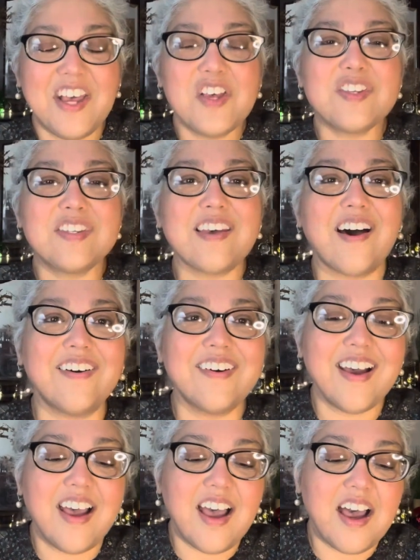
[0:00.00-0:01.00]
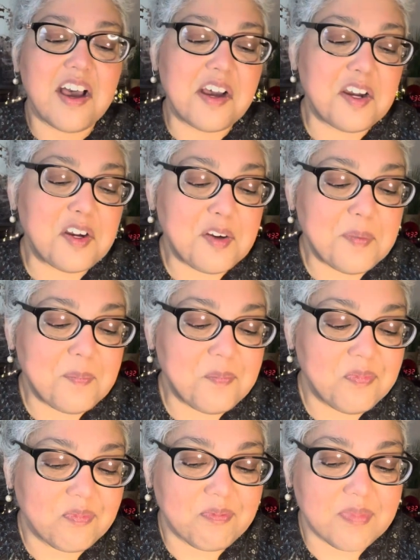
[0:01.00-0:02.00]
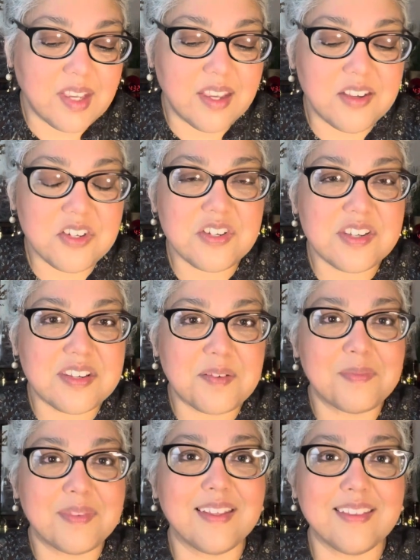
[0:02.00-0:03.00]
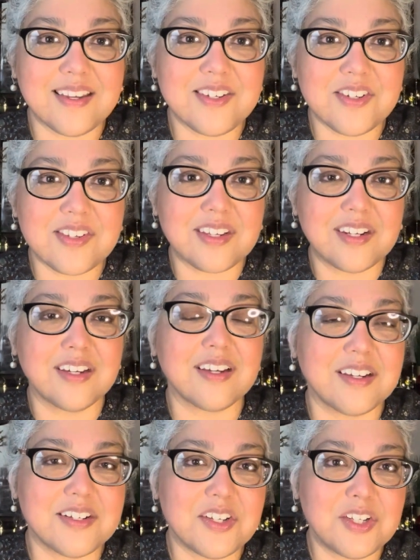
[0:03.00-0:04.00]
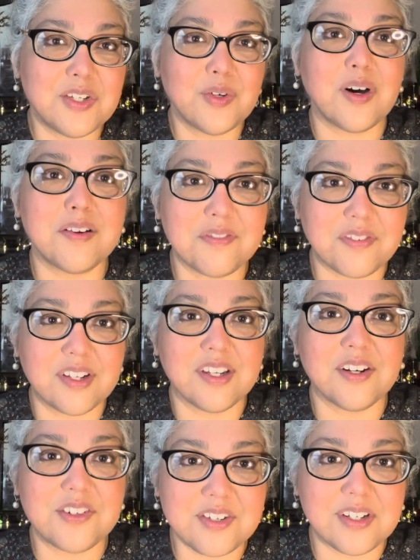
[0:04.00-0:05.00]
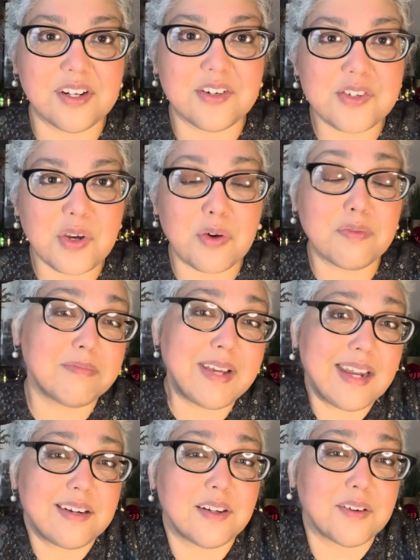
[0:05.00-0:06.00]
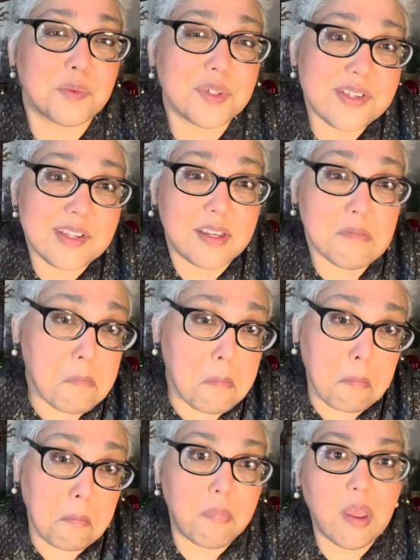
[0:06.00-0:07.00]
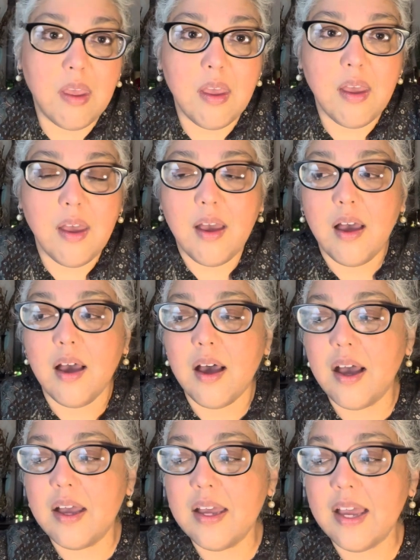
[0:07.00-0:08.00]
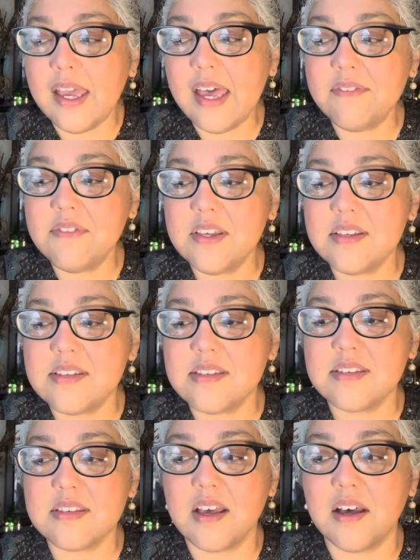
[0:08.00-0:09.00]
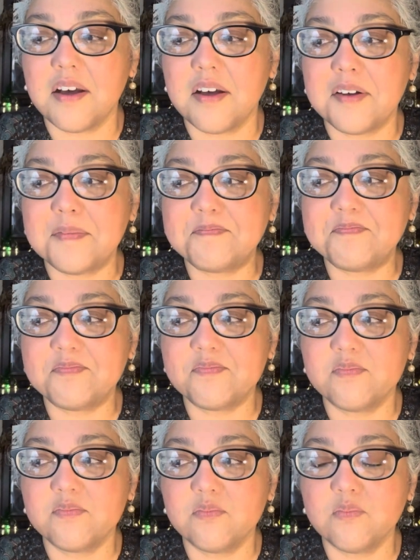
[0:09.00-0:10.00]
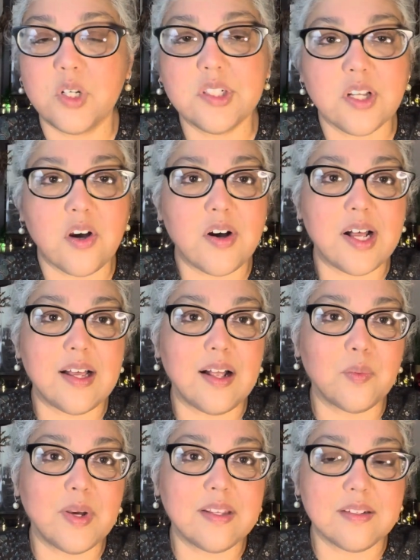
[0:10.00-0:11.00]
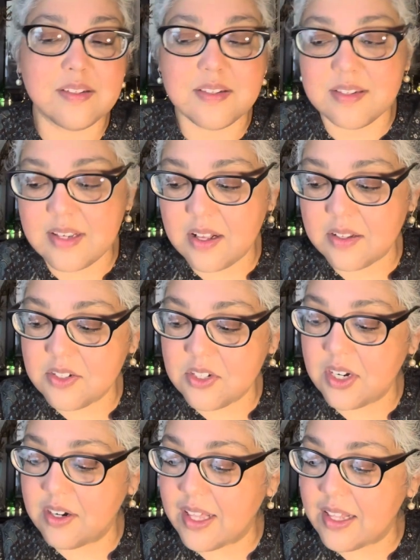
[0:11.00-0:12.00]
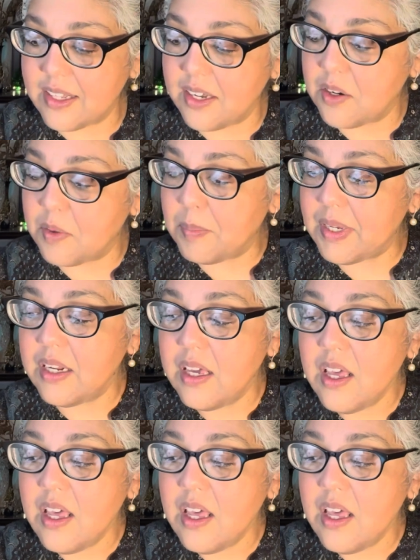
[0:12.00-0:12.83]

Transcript: so um, it's just something that's just going to continue on for years and years. Hope, I don't know, we'll see. I, I have this, um, well, no, I, I'll wait until I share that later. But